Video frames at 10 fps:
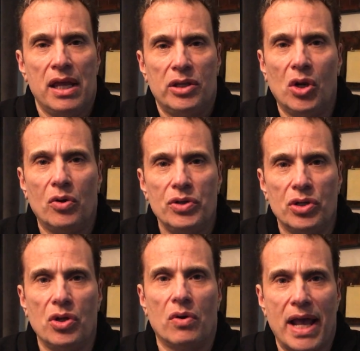
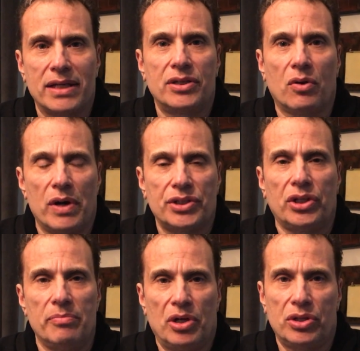You don't ask the
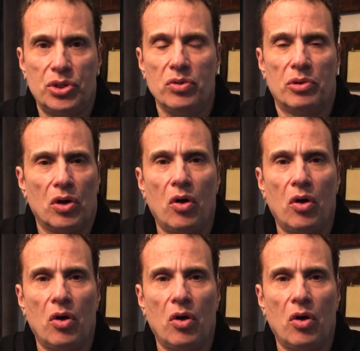question about a tumor.